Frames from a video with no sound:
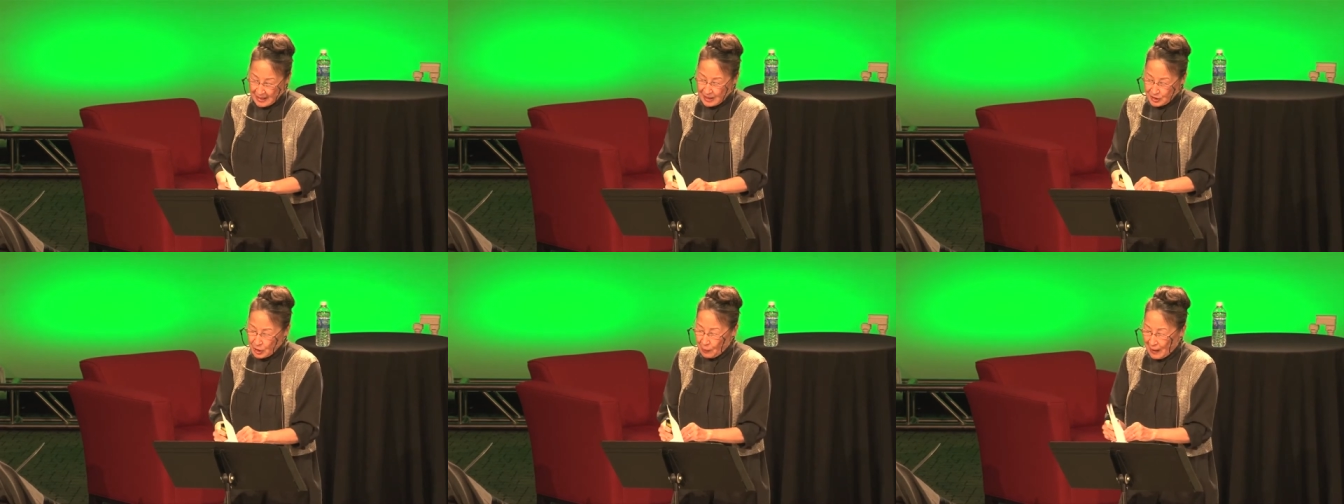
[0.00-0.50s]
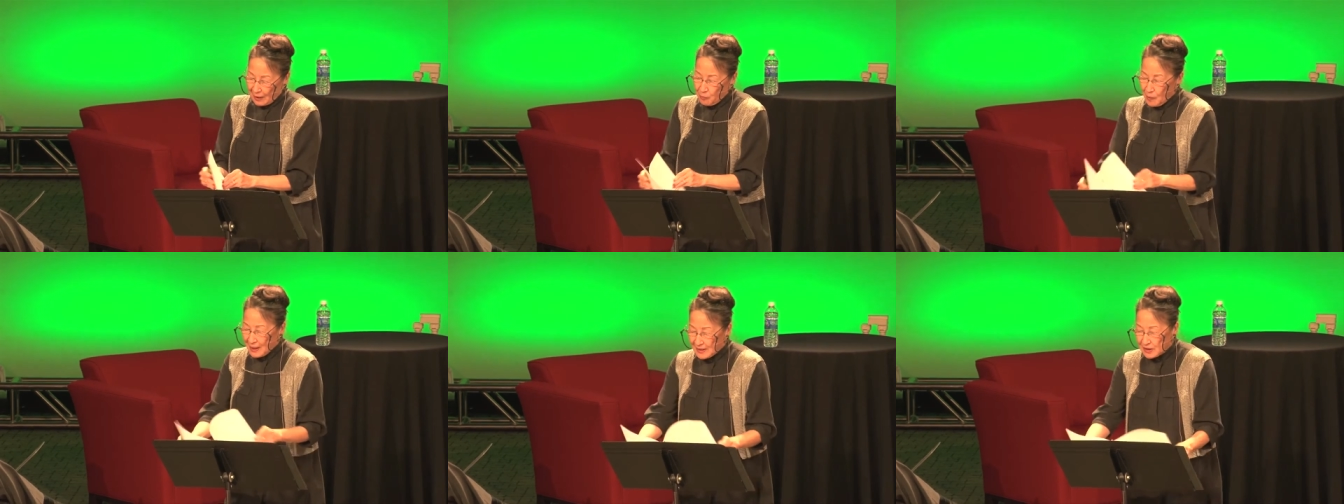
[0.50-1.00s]
So I
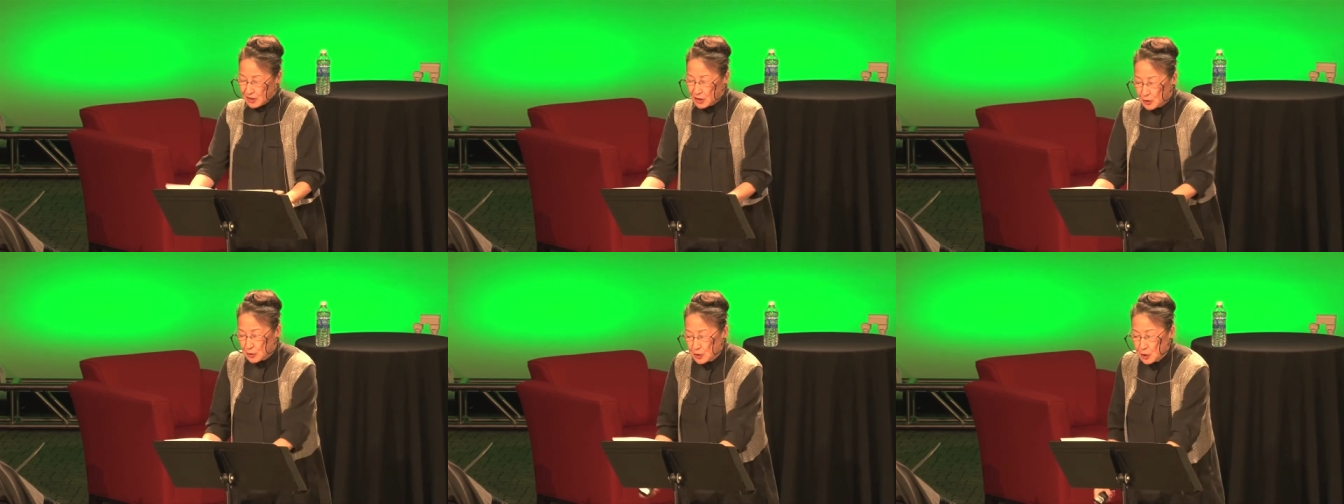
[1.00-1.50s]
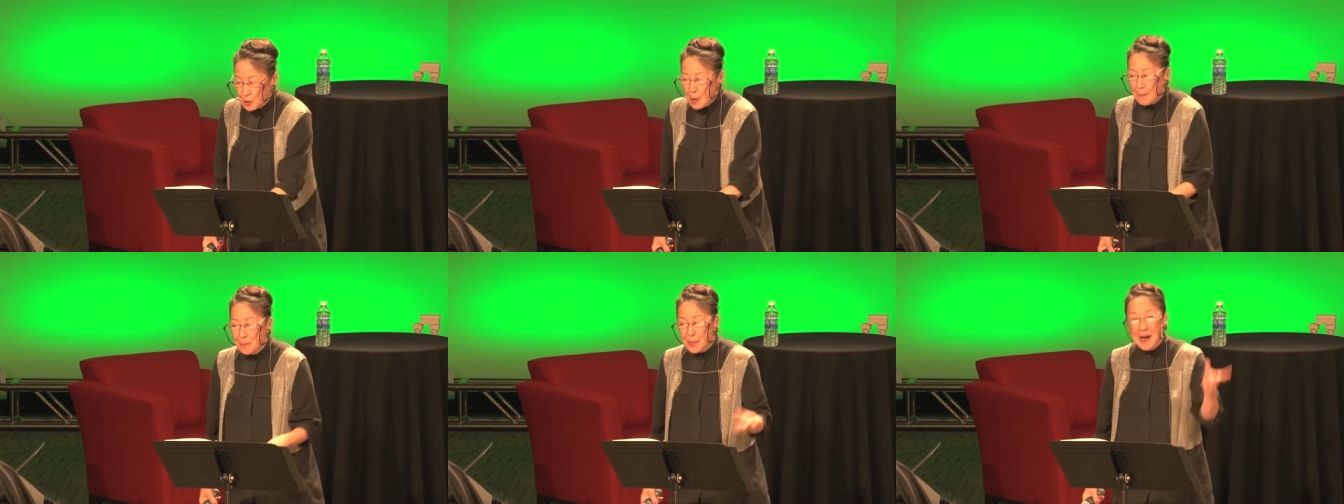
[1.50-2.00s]
want you to
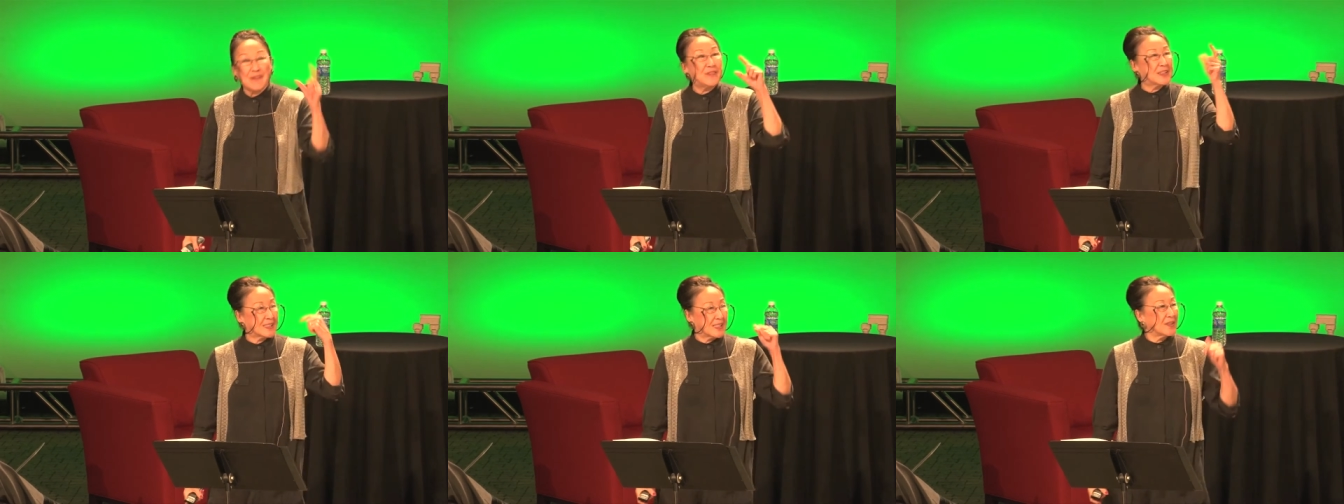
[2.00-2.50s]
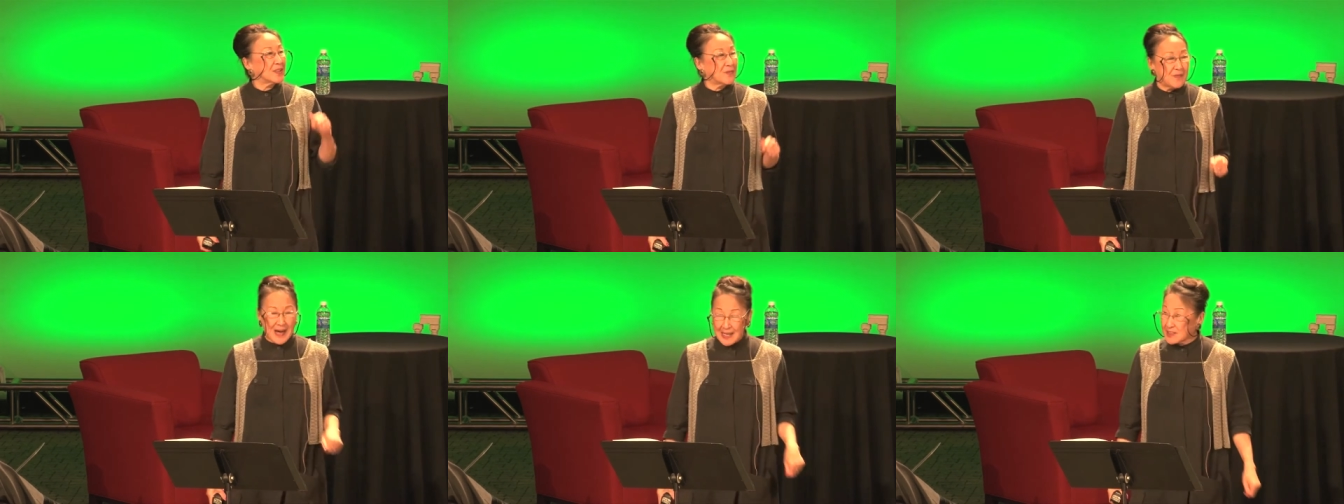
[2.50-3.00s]
preface the
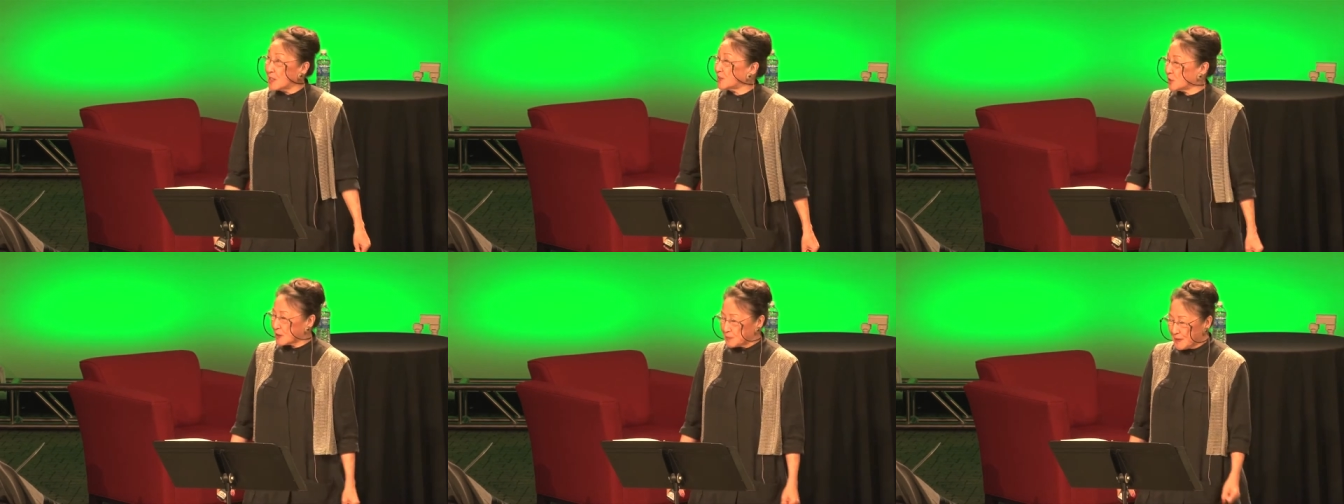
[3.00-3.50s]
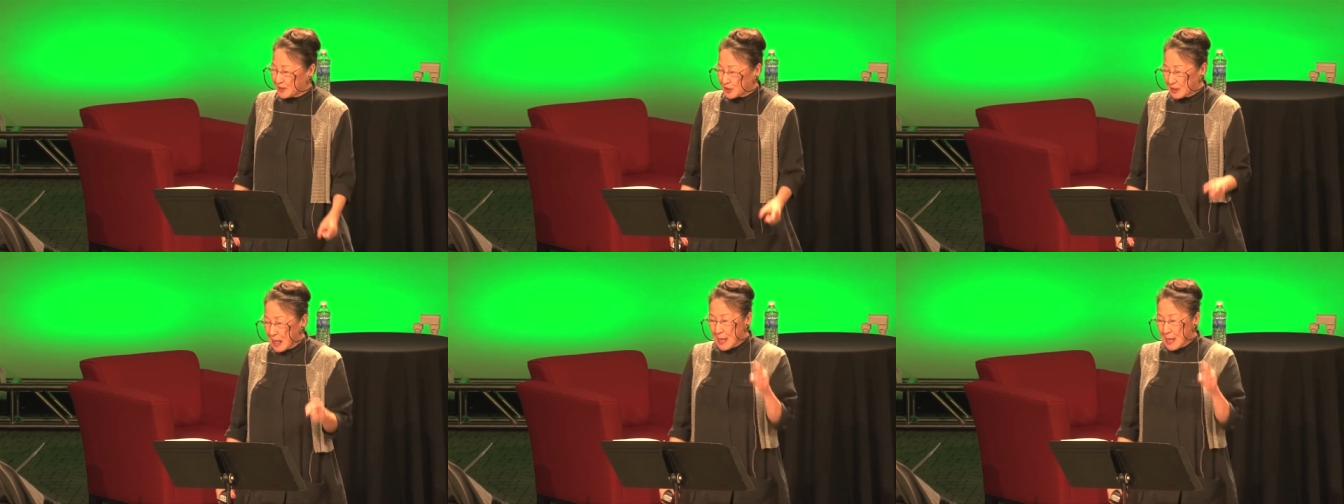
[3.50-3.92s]
facts I just mentioned